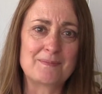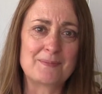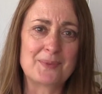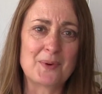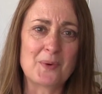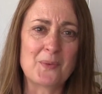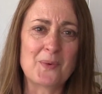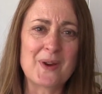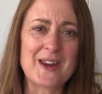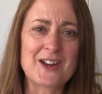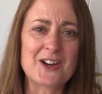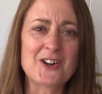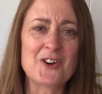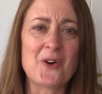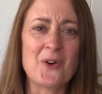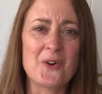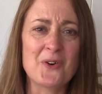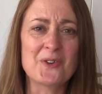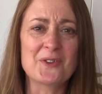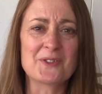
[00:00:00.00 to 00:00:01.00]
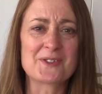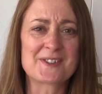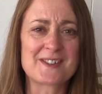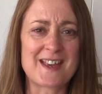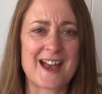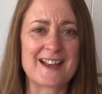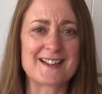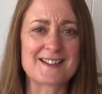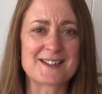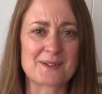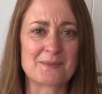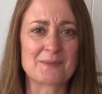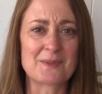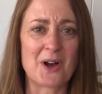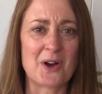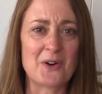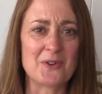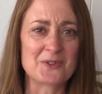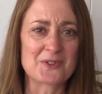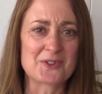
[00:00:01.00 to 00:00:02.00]
but we can all set some
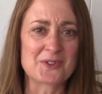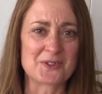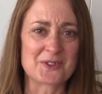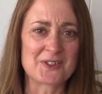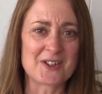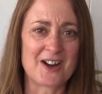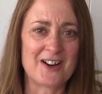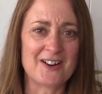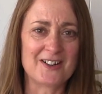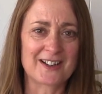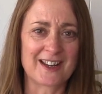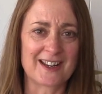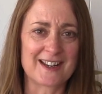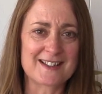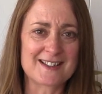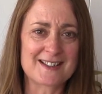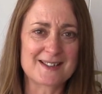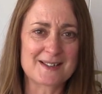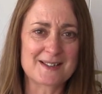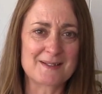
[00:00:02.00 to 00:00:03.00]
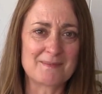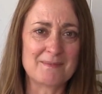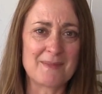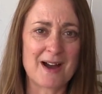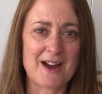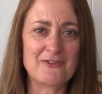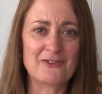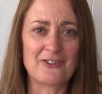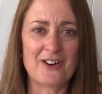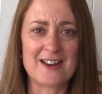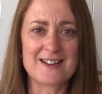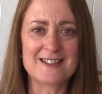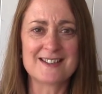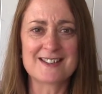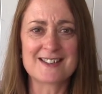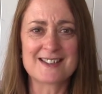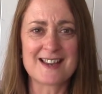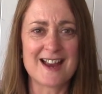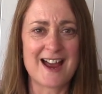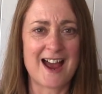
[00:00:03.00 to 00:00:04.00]
goals or targets. One
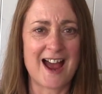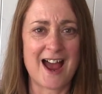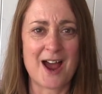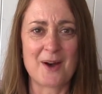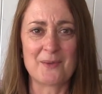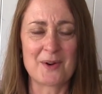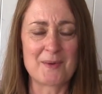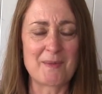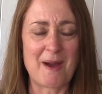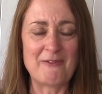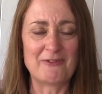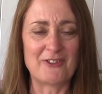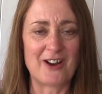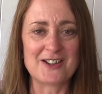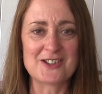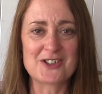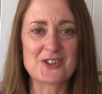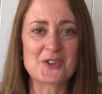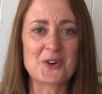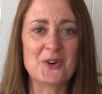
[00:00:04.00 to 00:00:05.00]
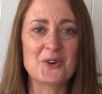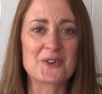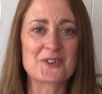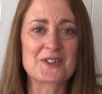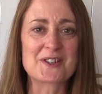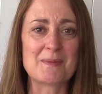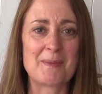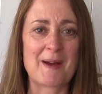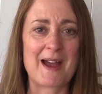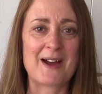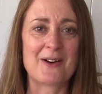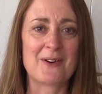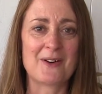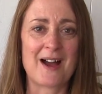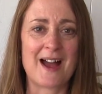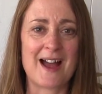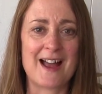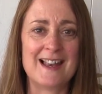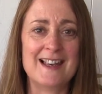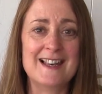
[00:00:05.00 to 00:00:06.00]
of my friends talks
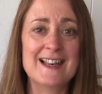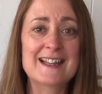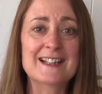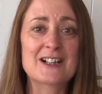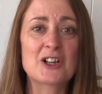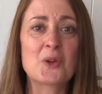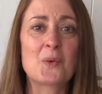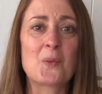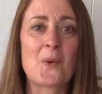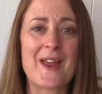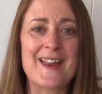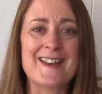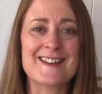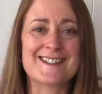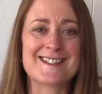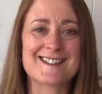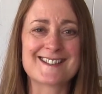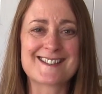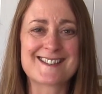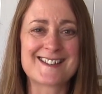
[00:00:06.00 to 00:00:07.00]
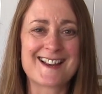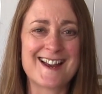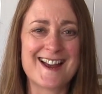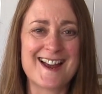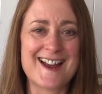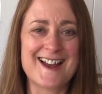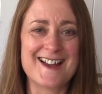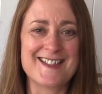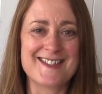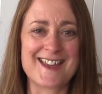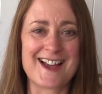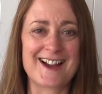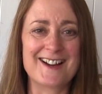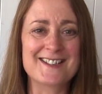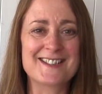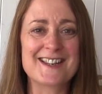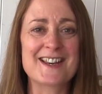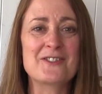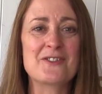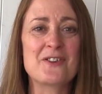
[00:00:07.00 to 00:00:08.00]
about little wins, the
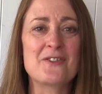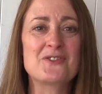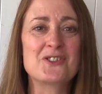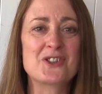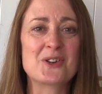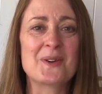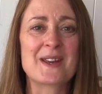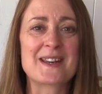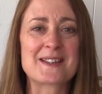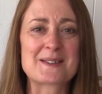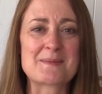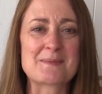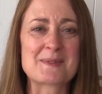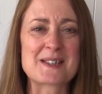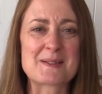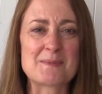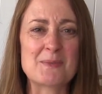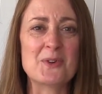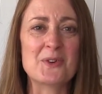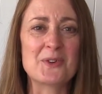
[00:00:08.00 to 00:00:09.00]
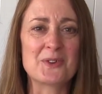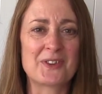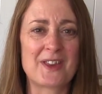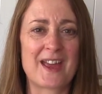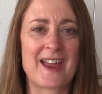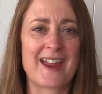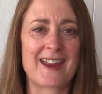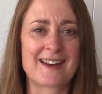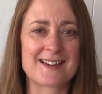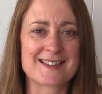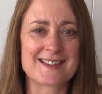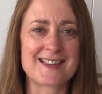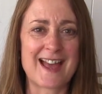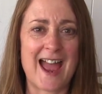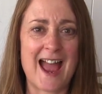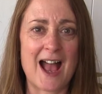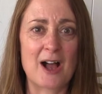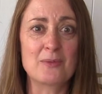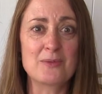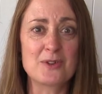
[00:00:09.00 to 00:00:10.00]
idea of doing some small things that
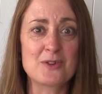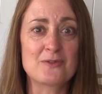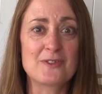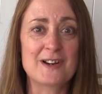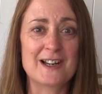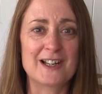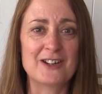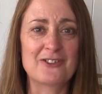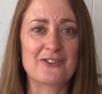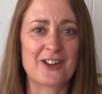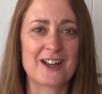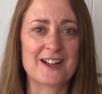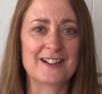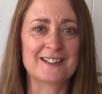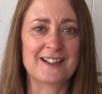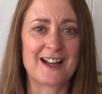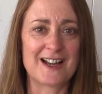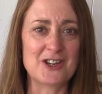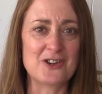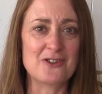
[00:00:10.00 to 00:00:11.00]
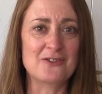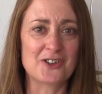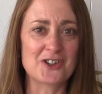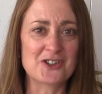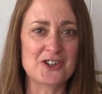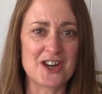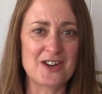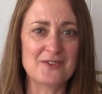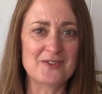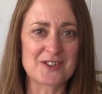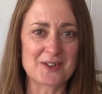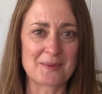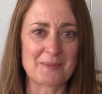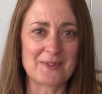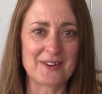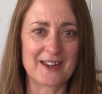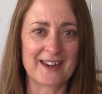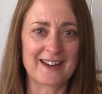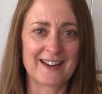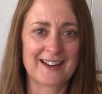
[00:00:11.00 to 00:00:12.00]
help you really feel like you've achieved
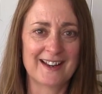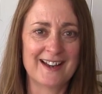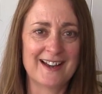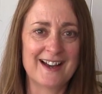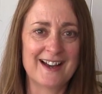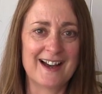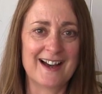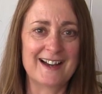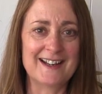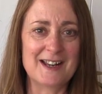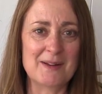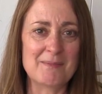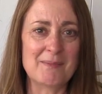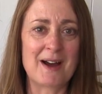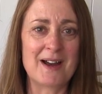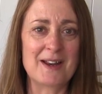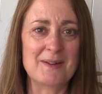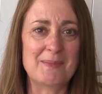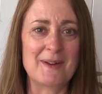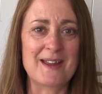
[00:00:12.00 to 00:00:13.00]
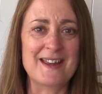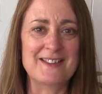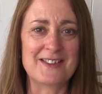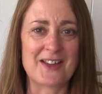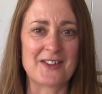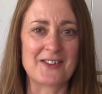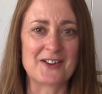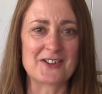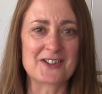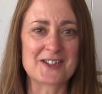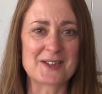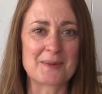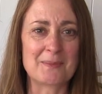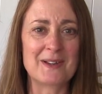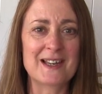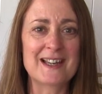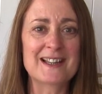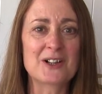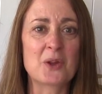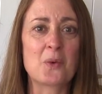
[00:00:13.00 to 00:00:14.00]
something. And it might be that there's
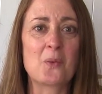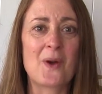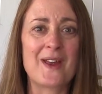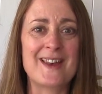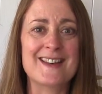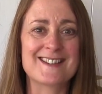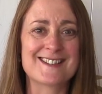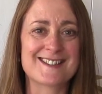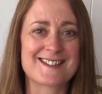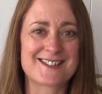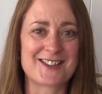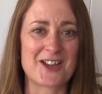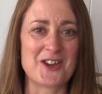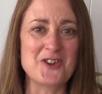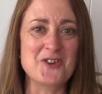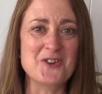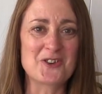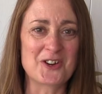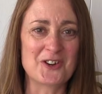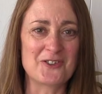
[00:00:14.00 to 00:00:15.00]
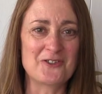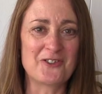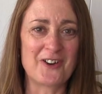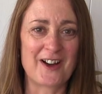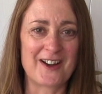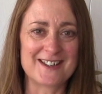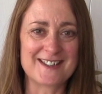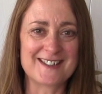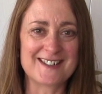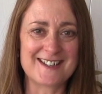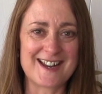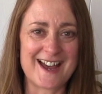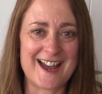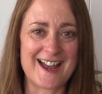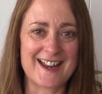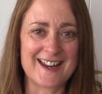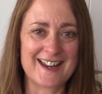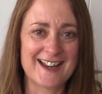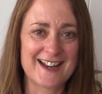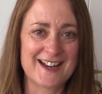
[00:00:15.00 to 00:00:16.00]
some little wins that you can find
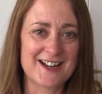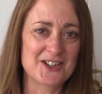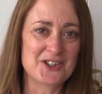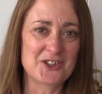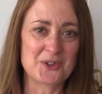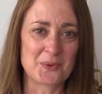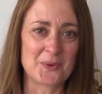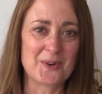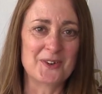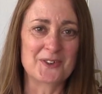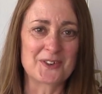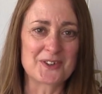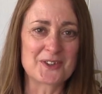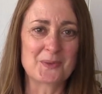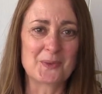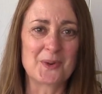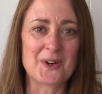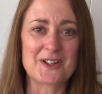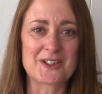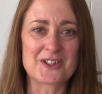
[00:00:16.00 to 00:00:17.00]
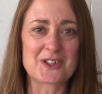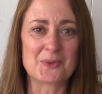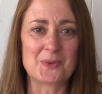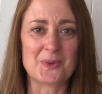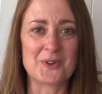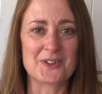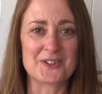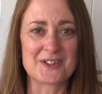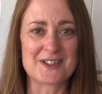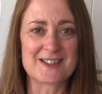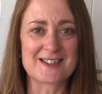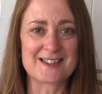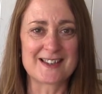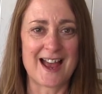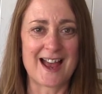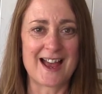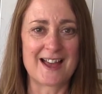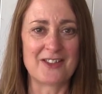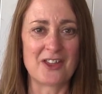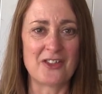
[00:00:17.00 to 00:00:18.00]
today to work towards
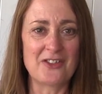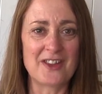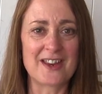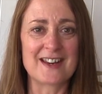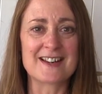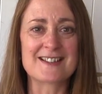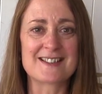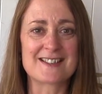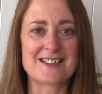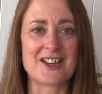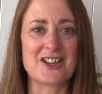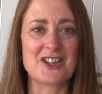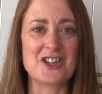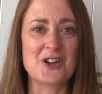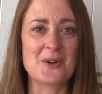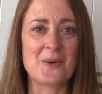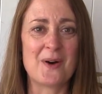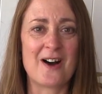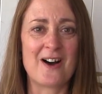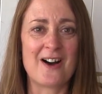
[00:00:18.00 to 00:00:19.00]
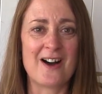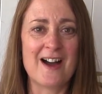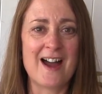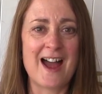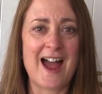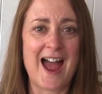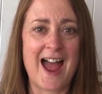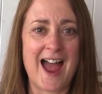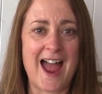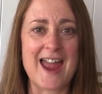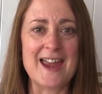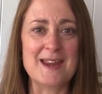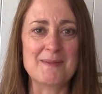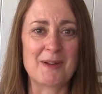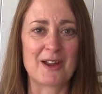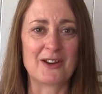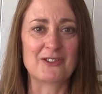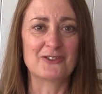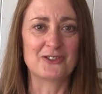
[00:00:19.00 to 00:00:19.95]
the things that you are aiming